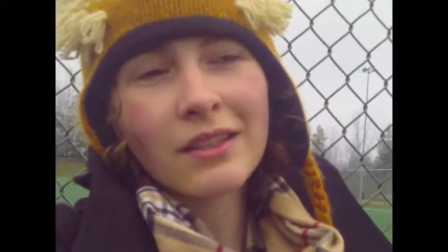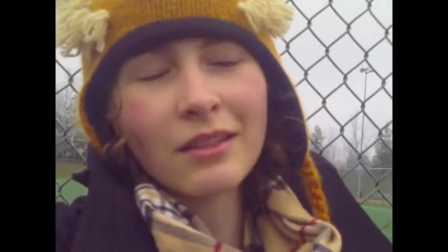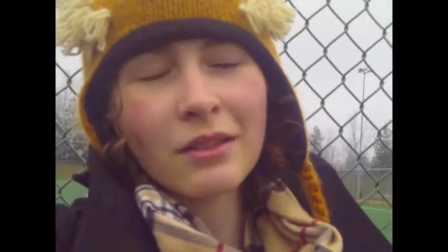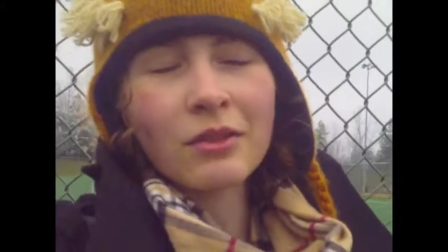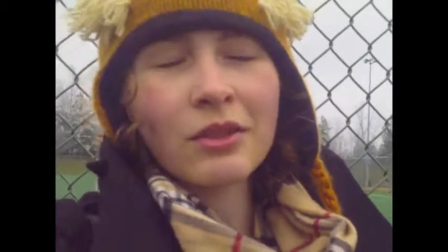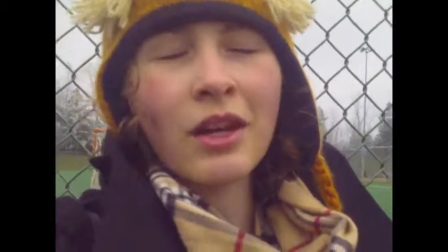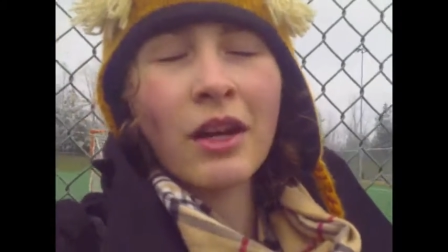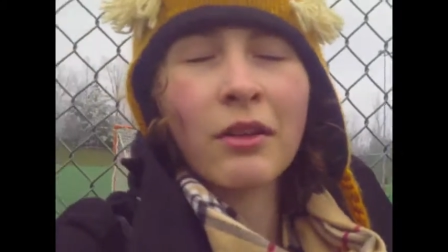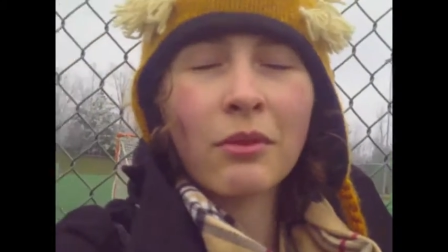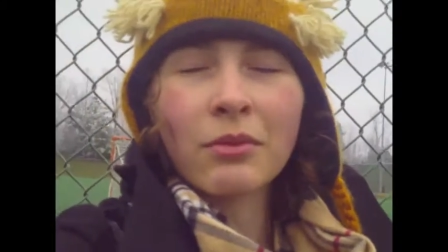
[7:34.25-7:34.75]
They're
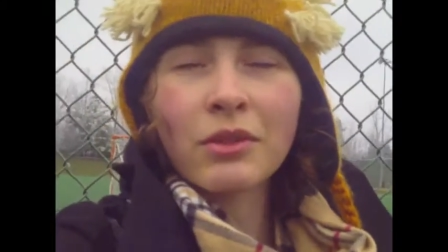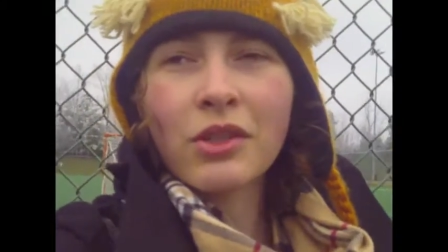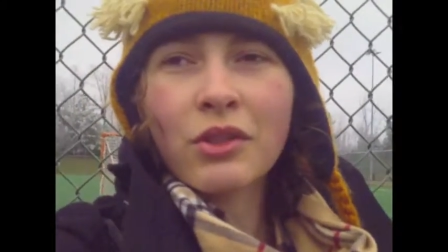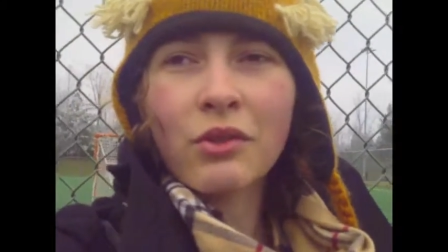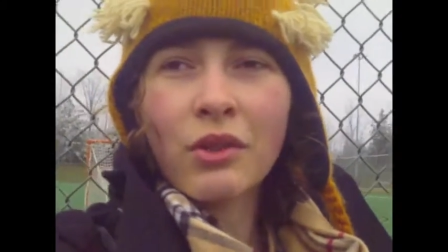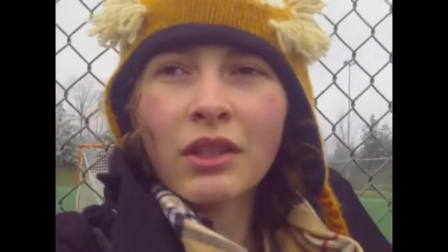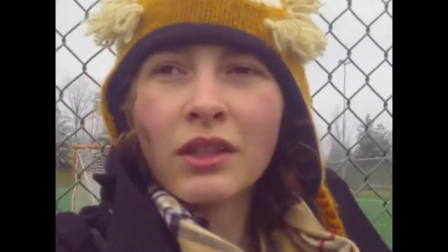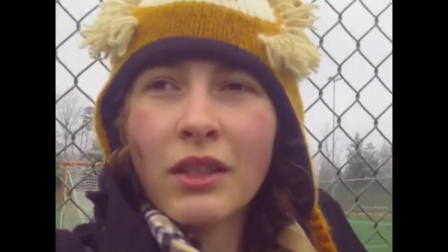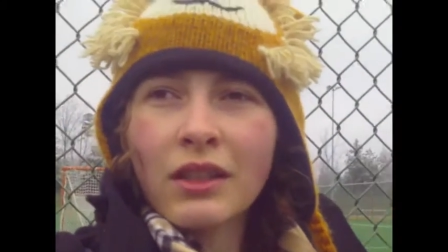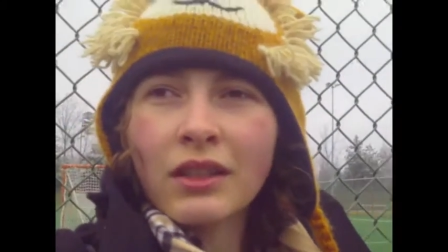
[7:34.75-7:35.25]
not
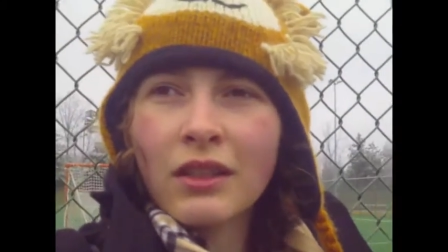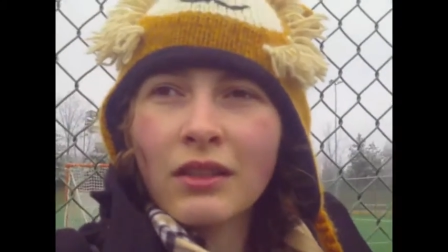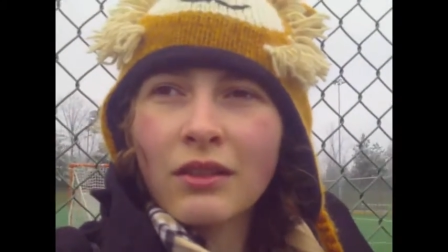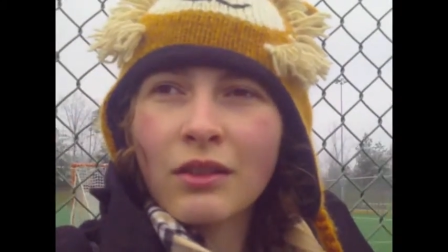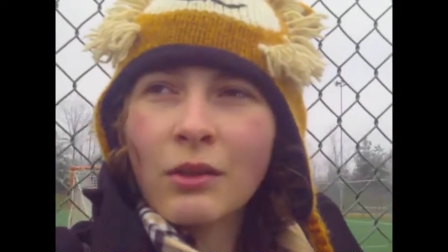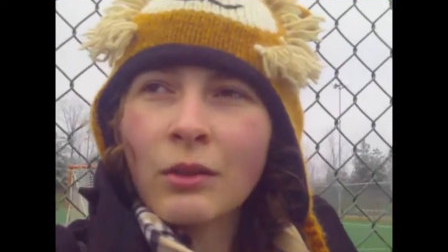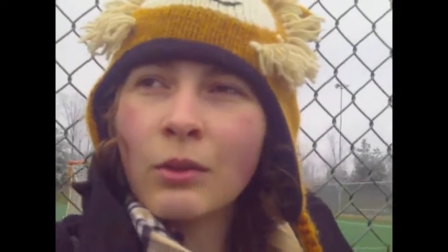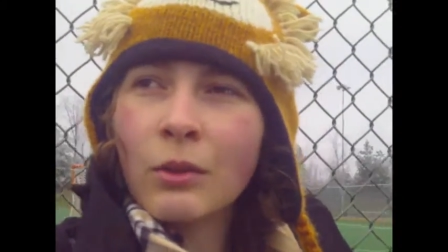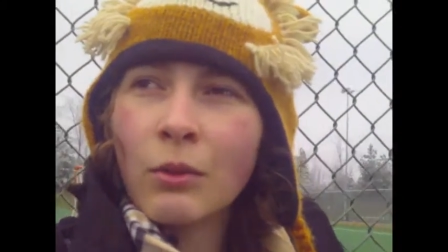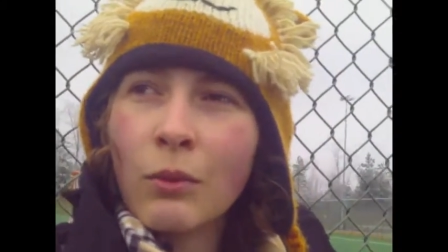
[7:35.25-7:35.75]
restricted
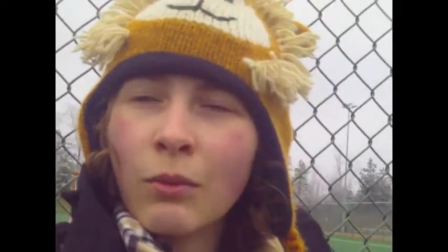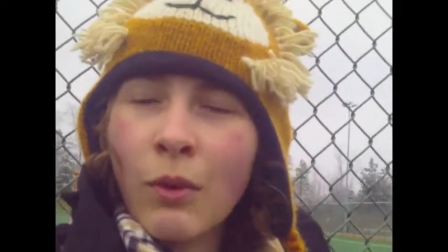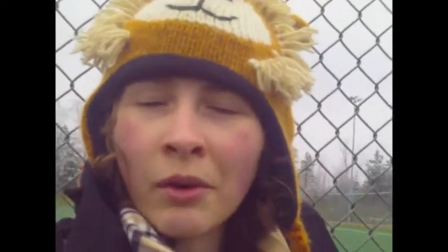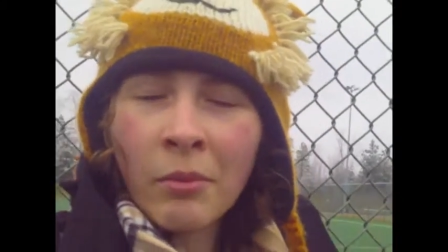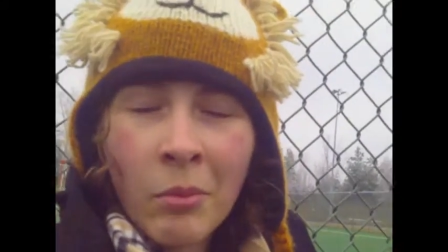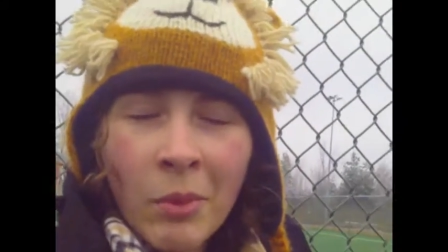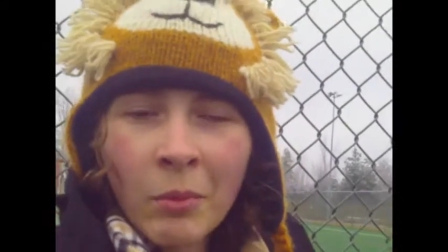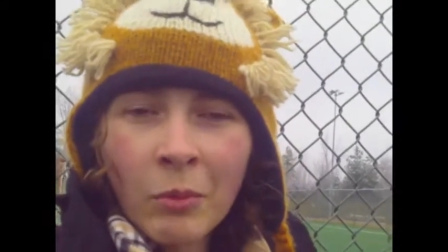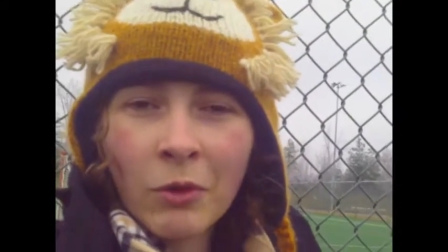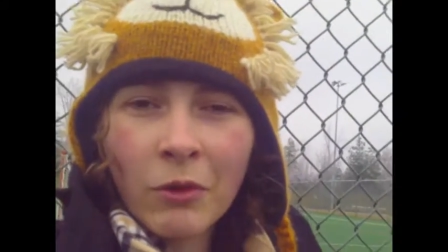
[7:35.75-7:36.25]
to
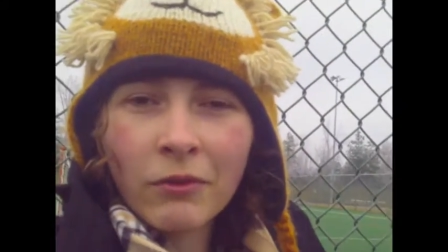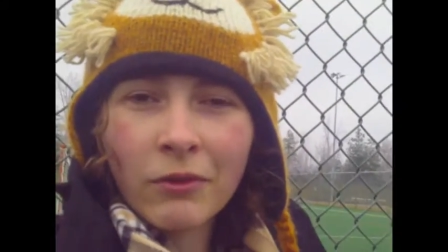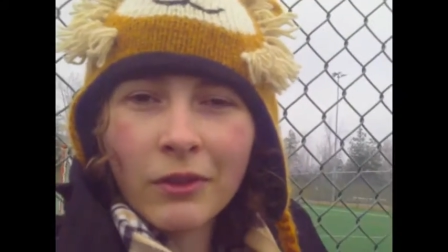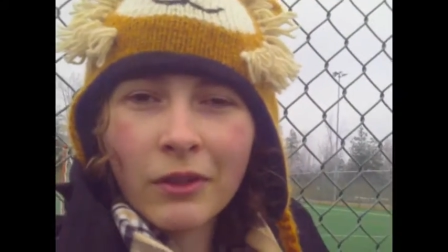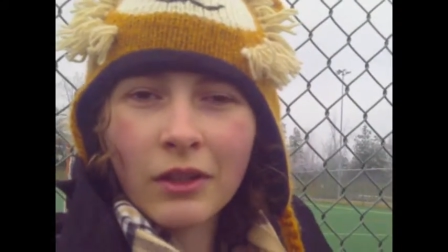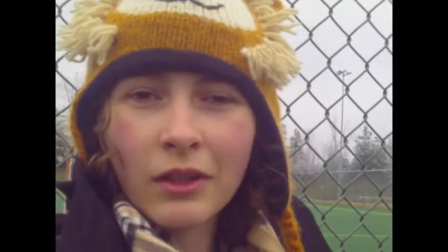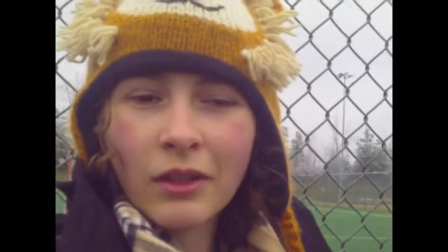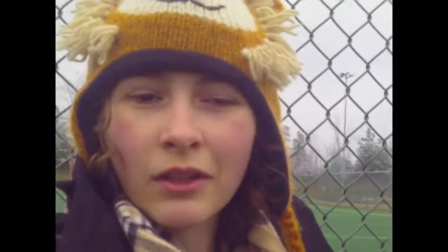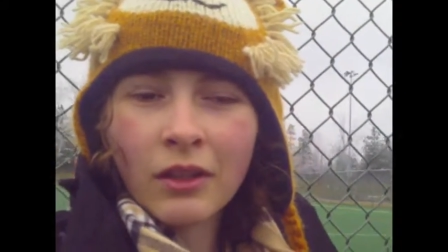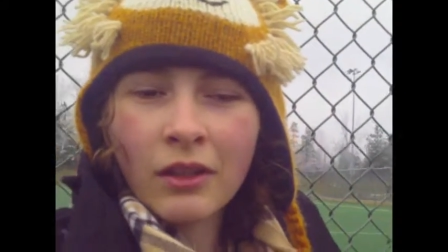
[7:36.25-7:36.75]
one member of
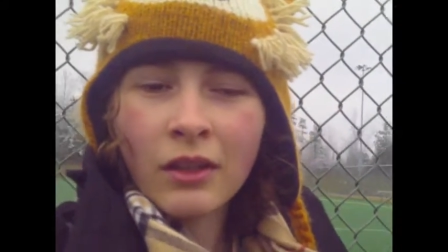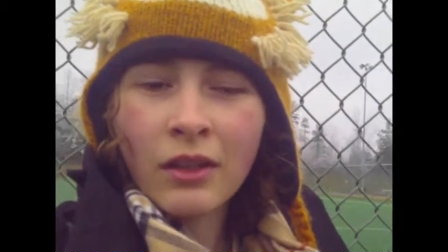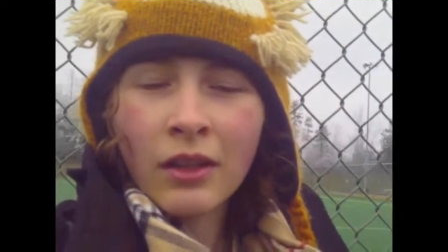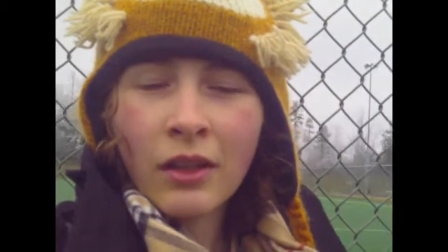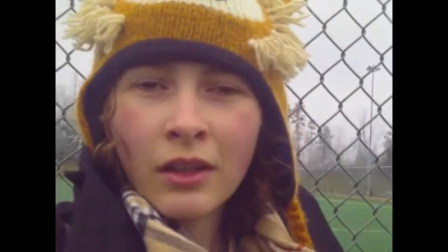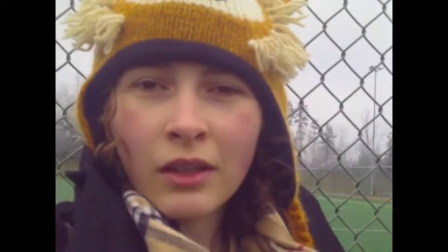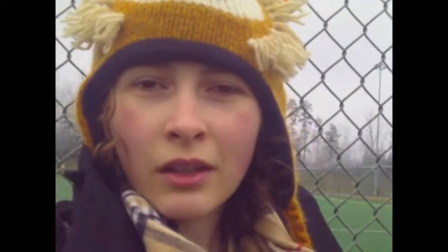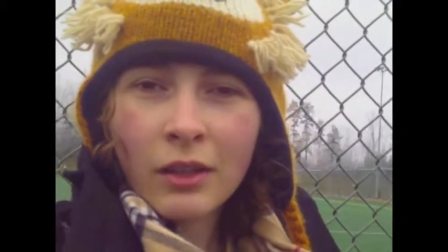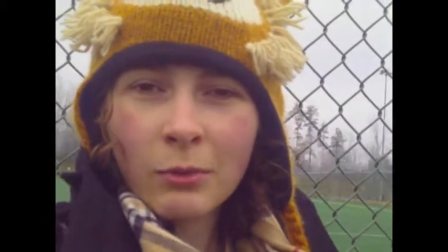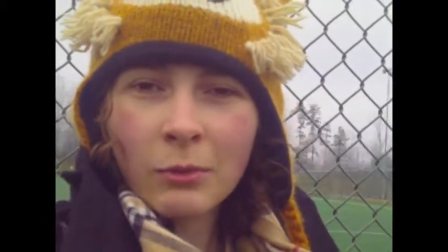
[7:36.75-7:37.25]
the
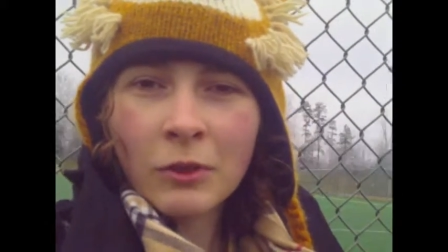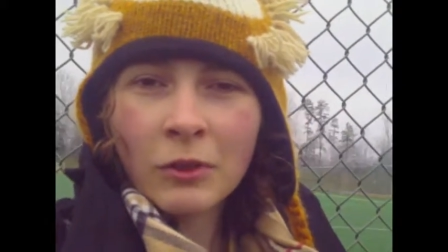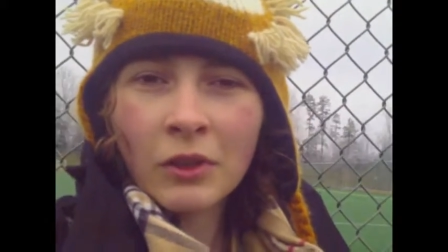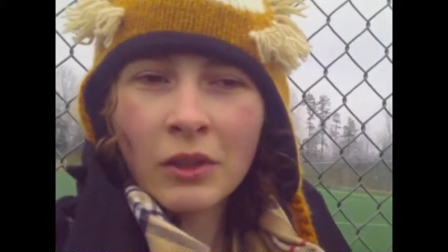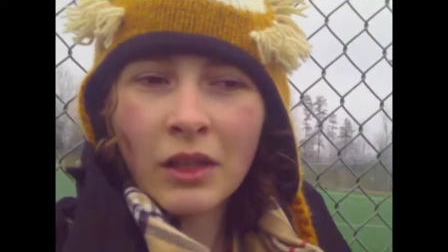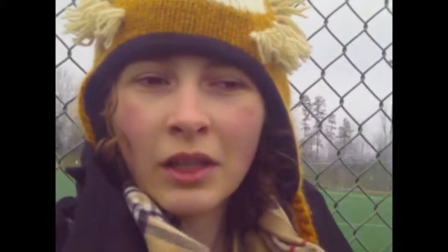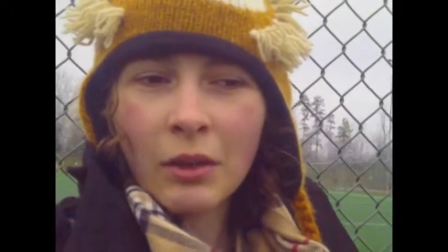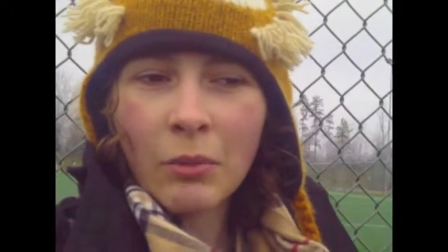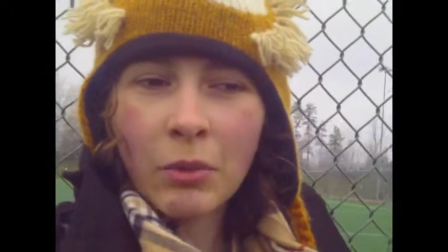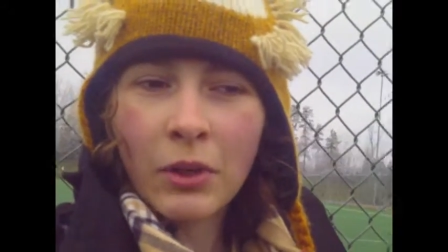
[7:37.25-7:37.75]

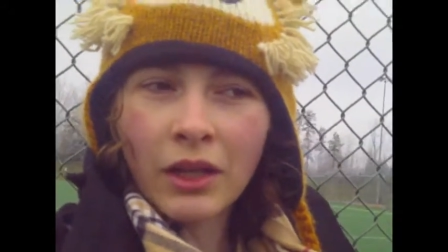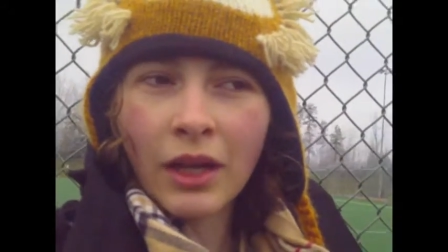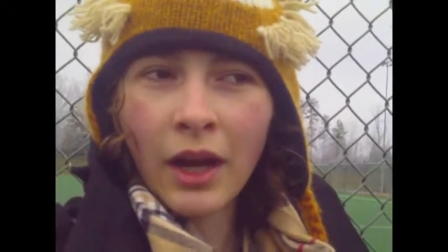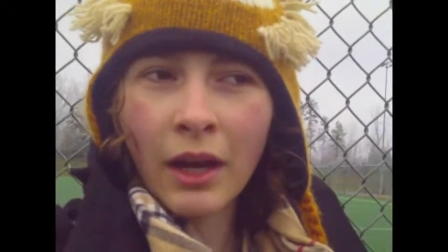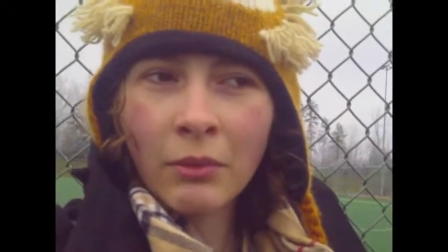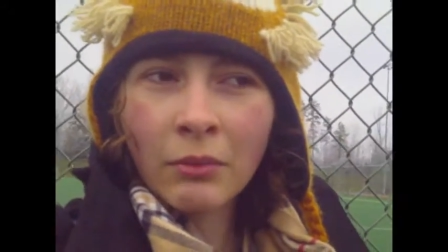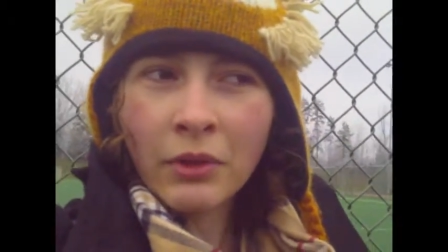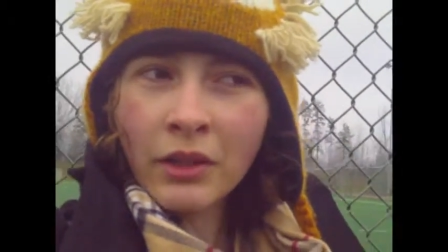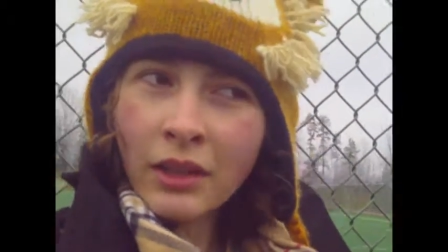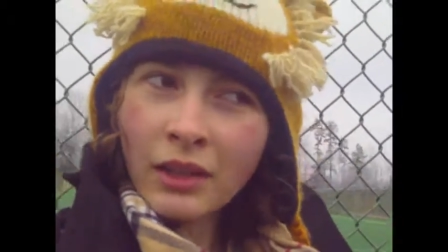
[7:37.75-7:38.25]
community, but I
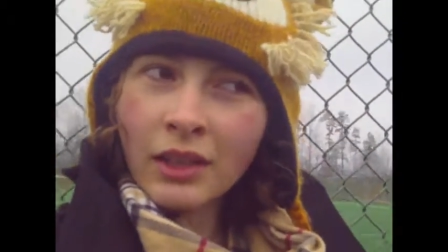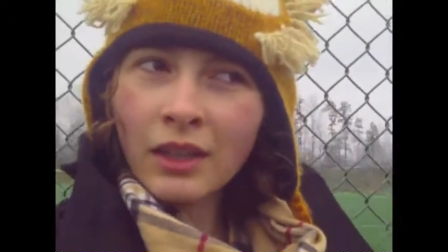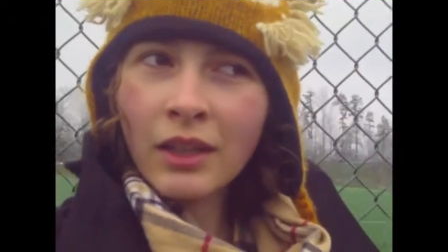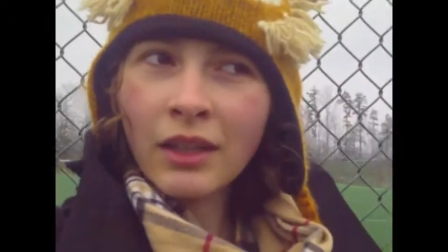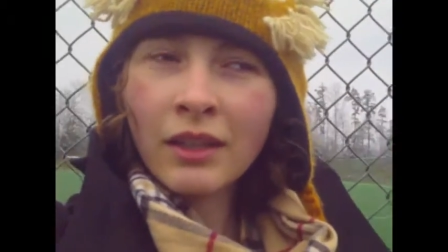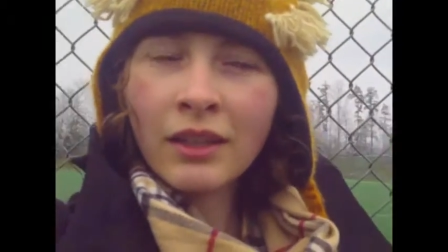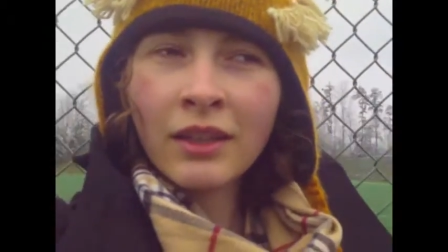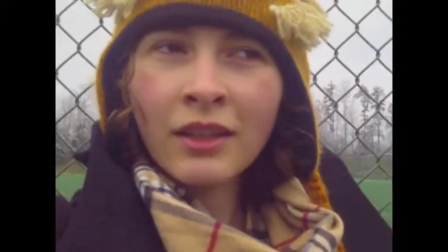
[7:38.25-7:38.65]
really